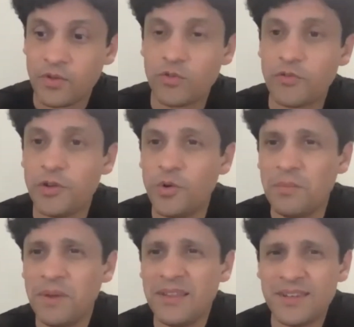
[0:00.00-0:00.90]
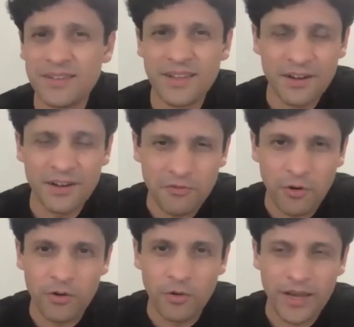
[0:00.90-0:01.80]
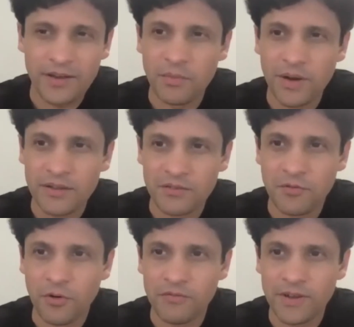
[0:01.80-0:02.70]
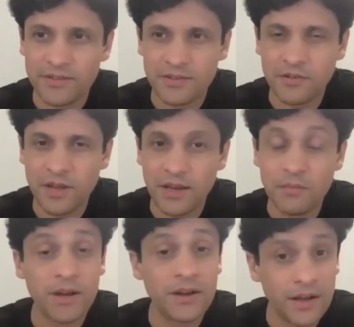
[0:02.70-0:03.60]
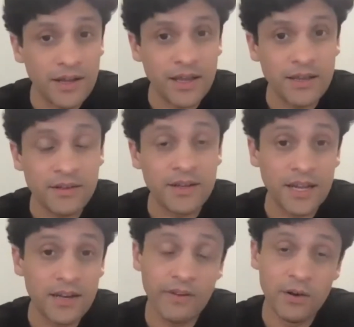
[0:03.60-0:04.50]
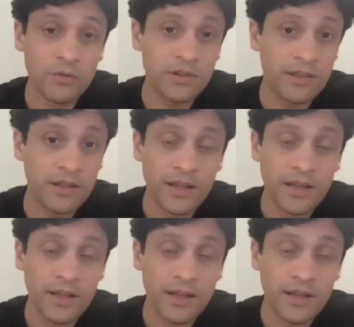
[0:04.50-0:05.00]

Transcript: So for you and me, it's just a little phone. Okay, replace the phone, fix the screen. But in her case, her kid could lose it.